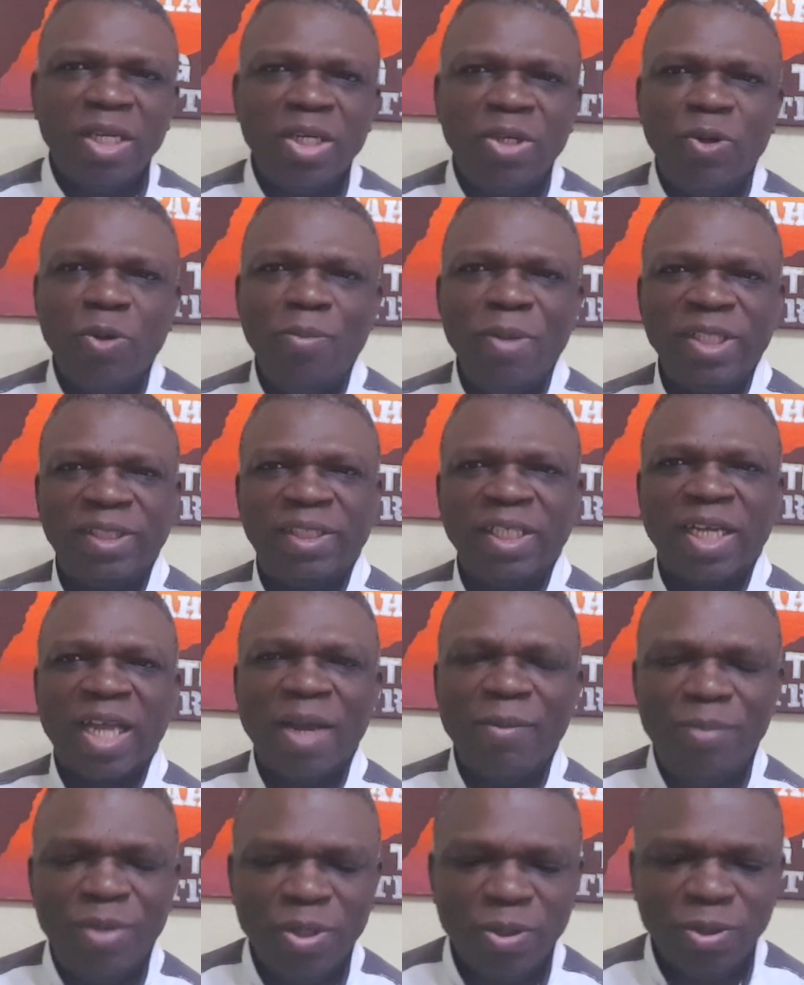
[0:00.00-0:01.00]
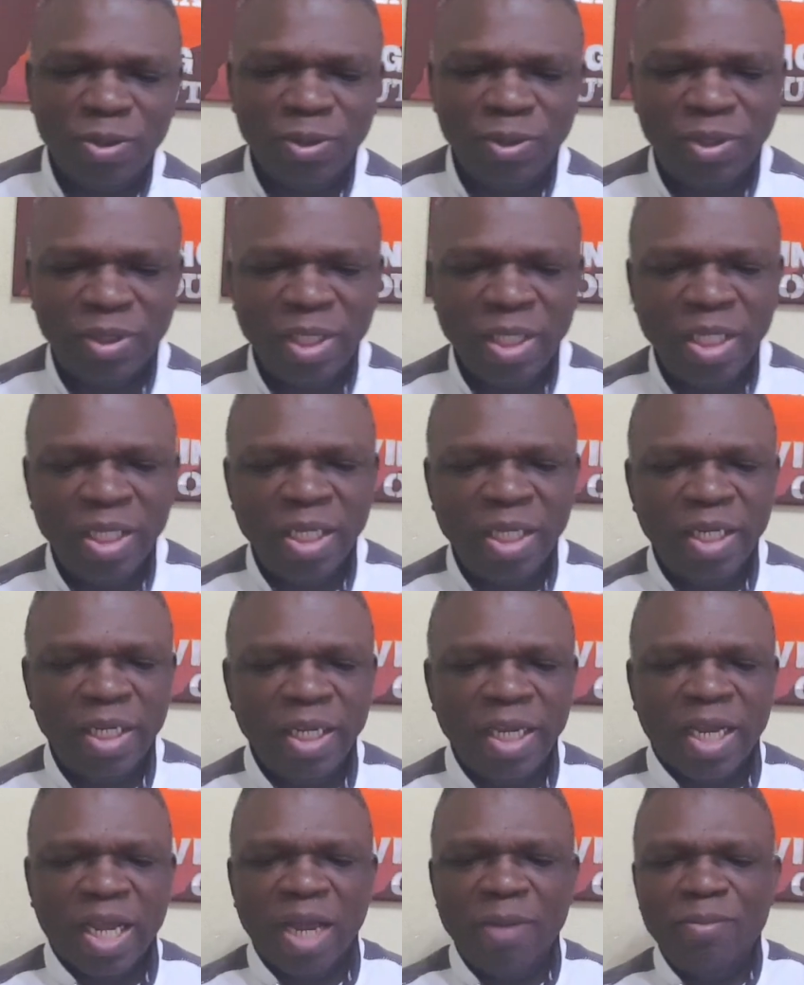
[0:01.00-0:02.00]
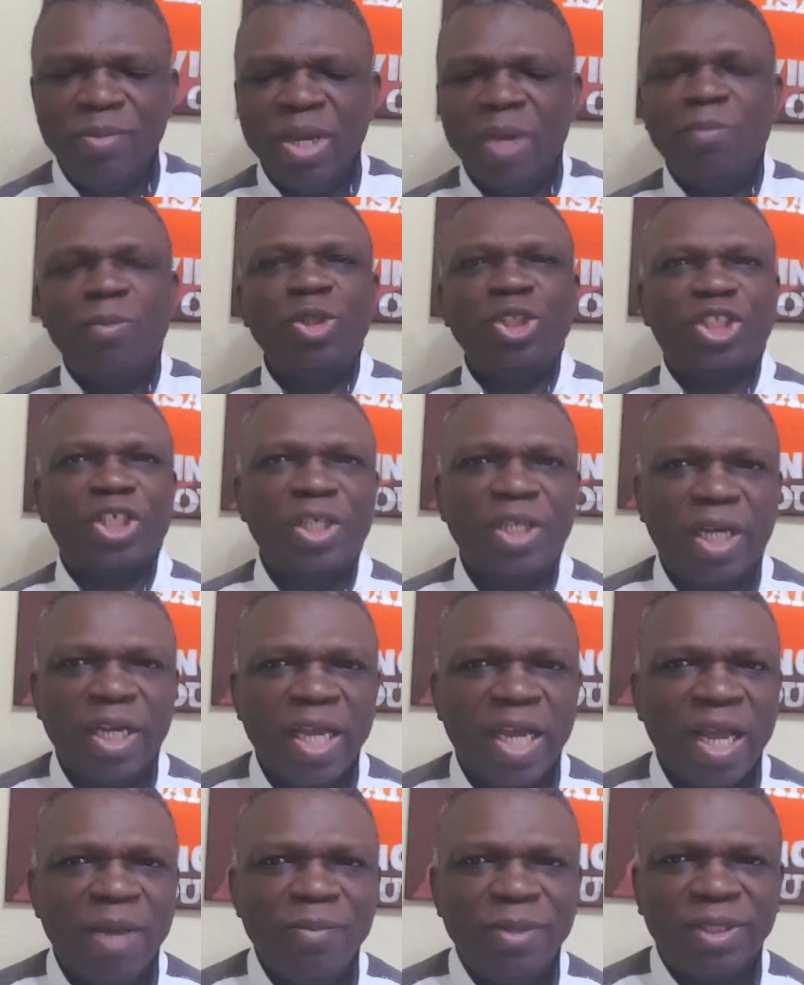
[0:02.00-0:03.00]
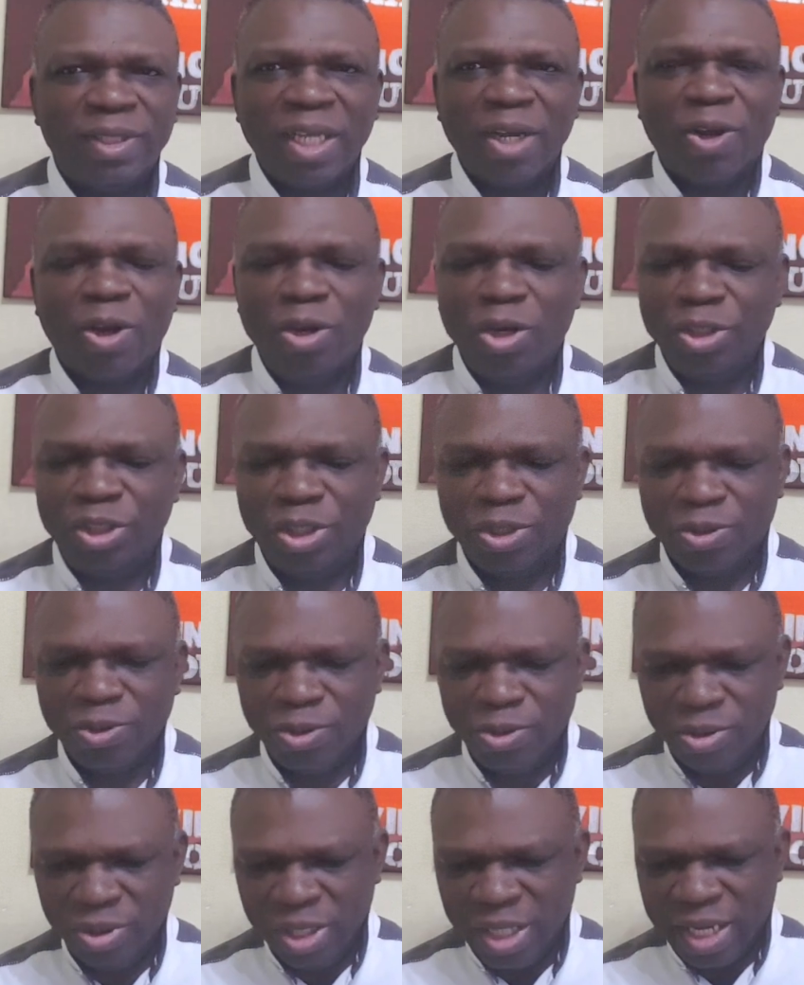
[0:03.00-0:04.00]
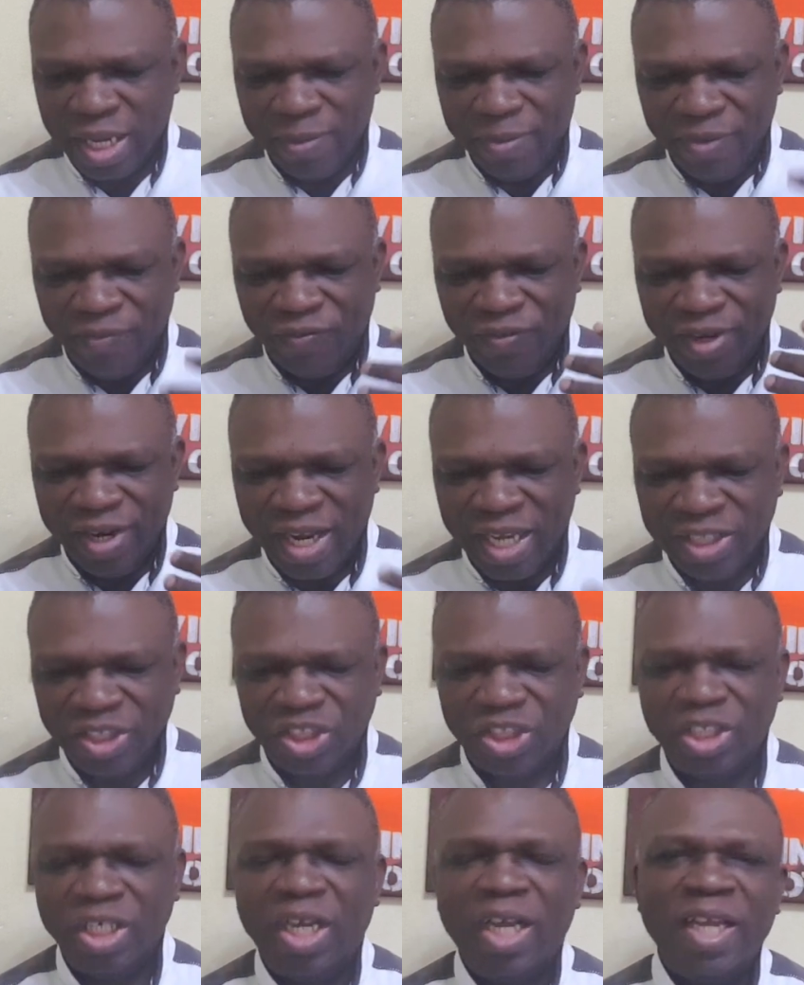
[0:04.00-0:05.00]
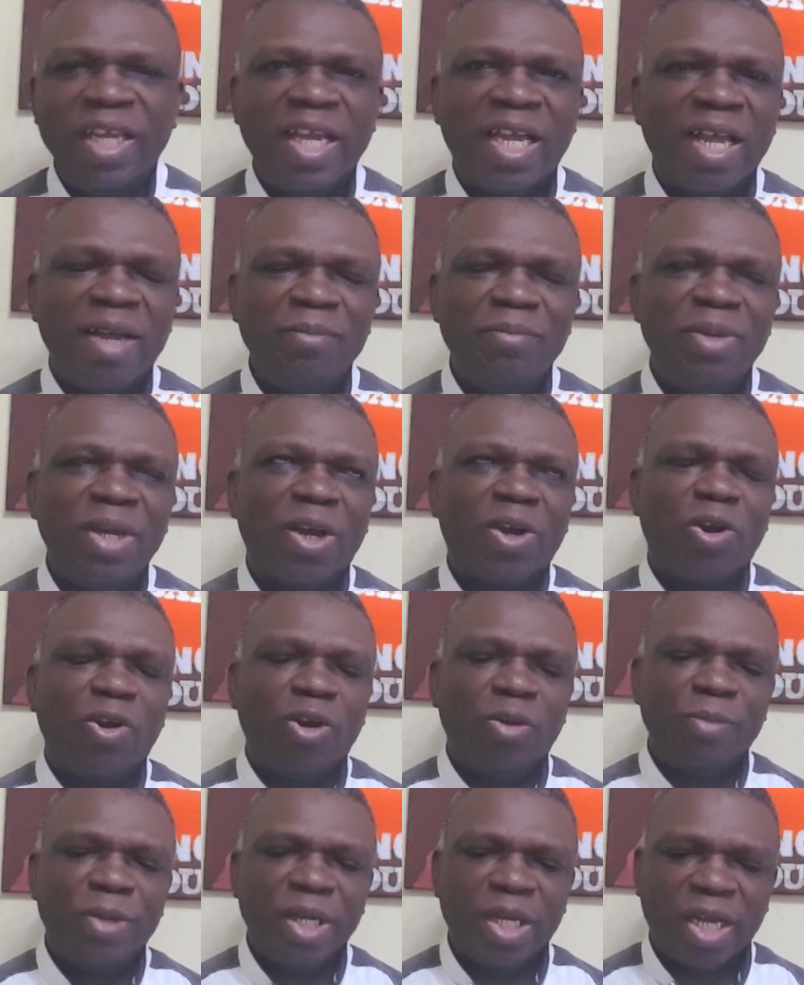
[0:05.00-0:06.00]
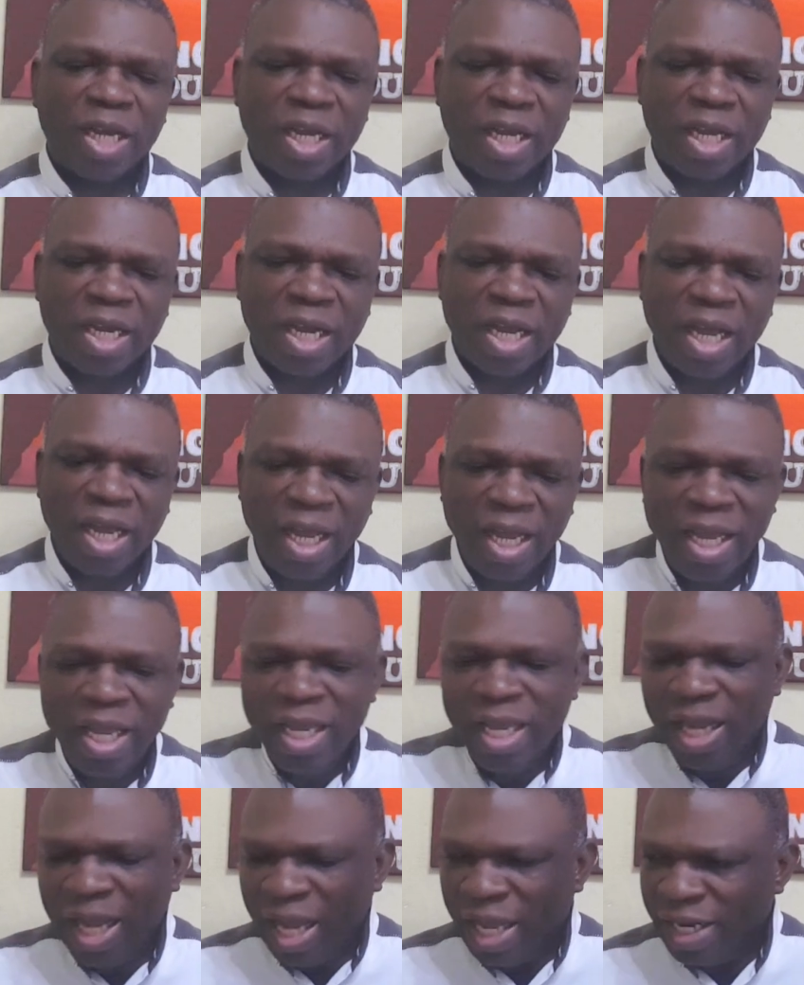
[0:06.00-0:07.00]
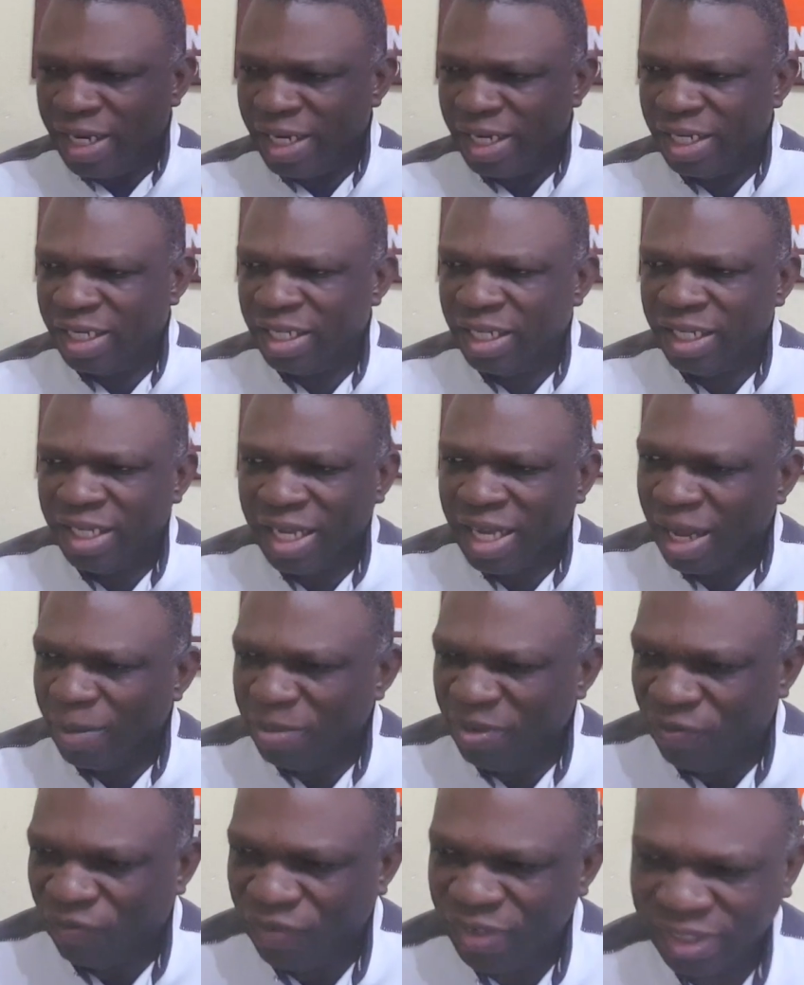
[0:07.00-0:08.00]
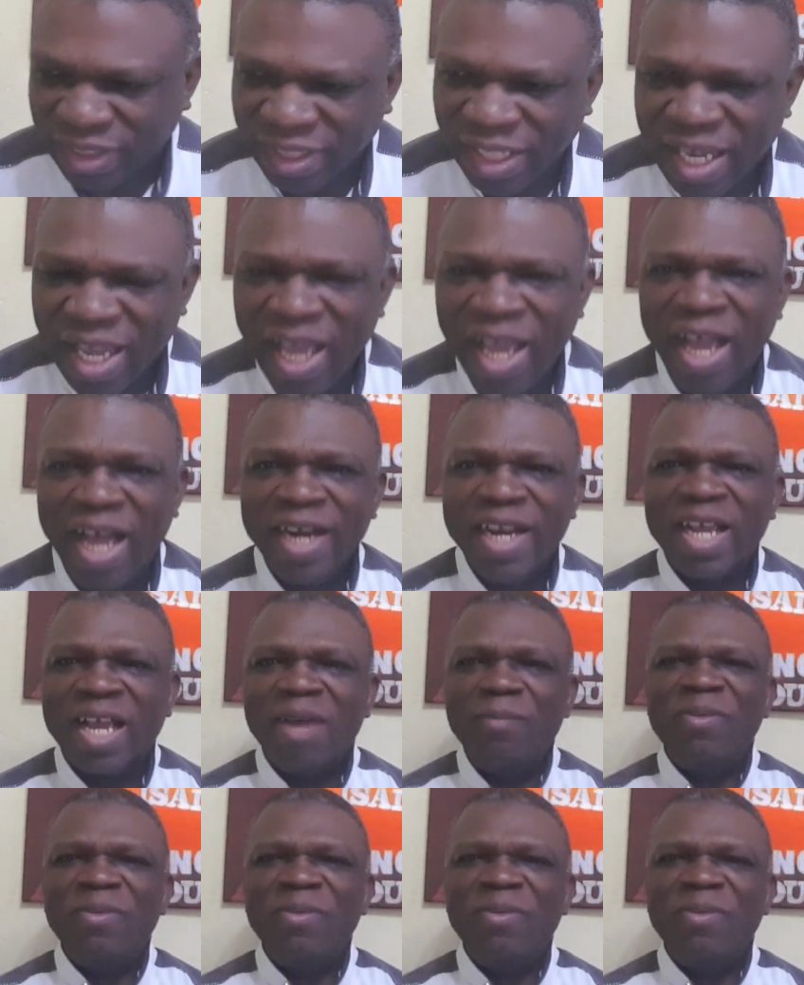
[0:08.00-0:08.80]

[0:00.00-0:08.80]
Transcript: domestic abuse, it can be emotional, it can be psychological, it can be financial, it can be economical, and it can be physical, and it can